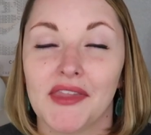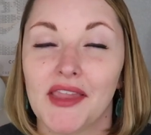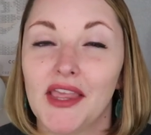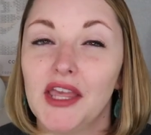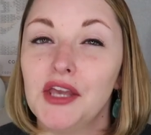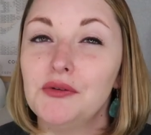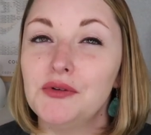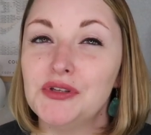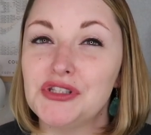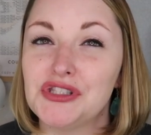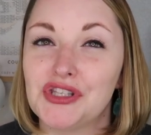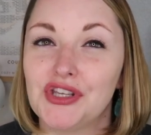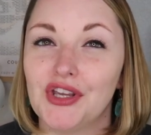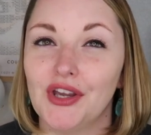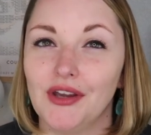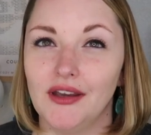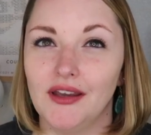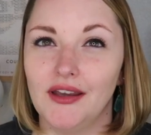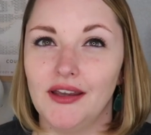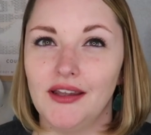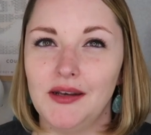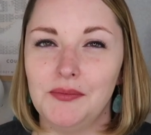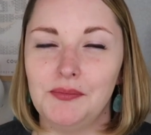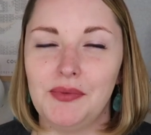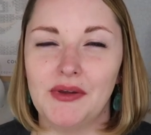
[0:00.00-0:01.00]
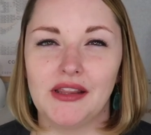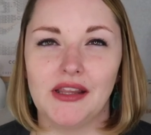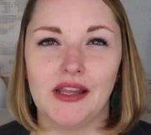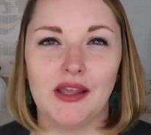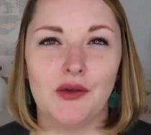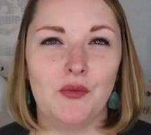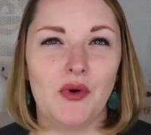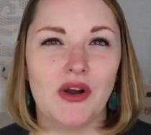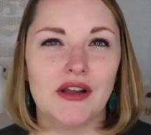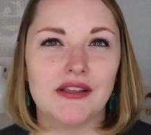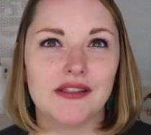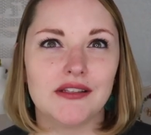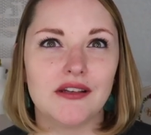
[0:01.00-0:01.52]
it was good, but
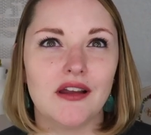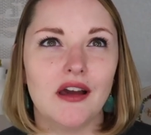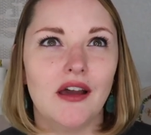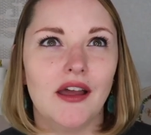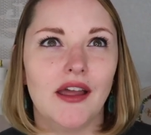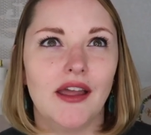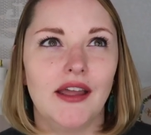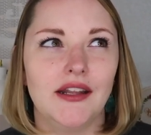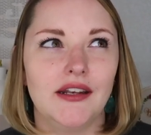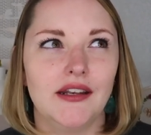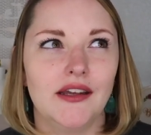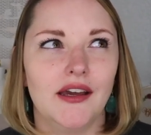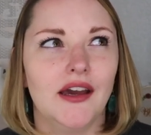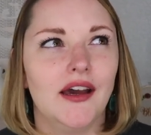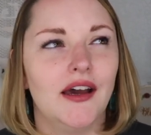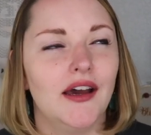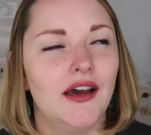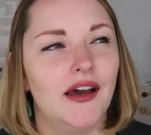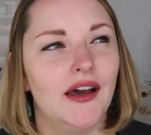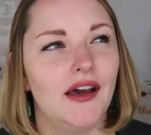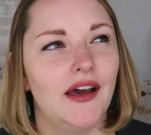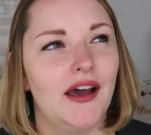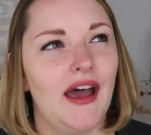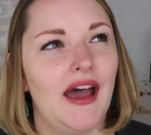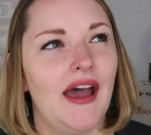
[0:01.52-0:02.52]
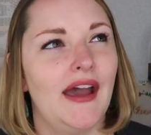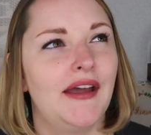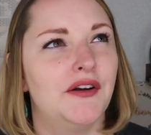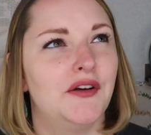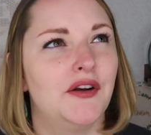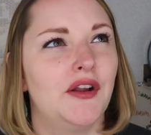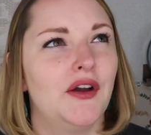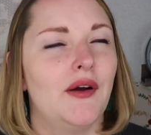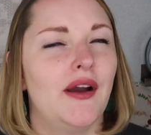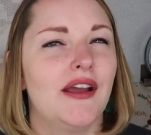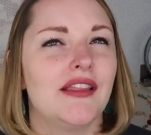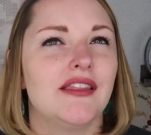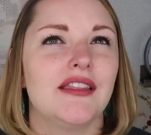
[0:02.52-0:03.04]
it was not, I don't
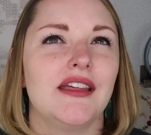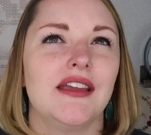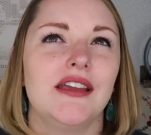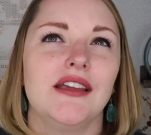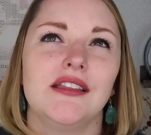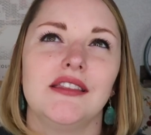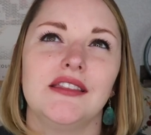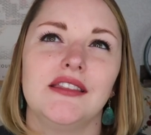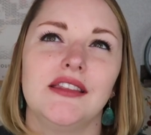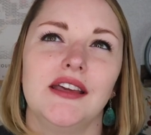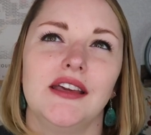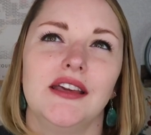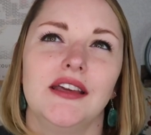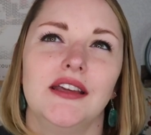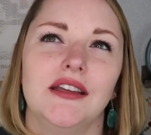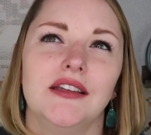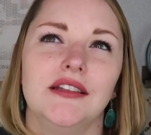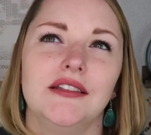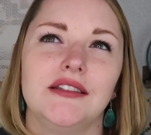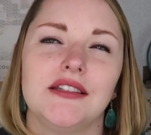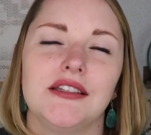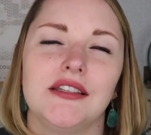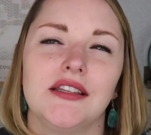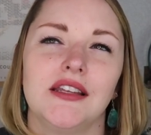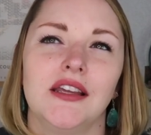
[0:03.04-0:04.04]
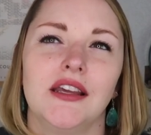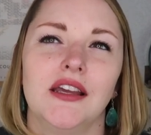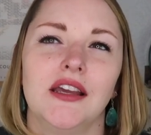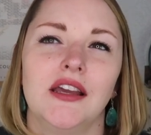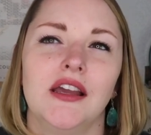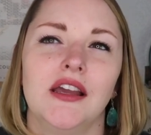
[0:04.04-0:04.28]
know, I think that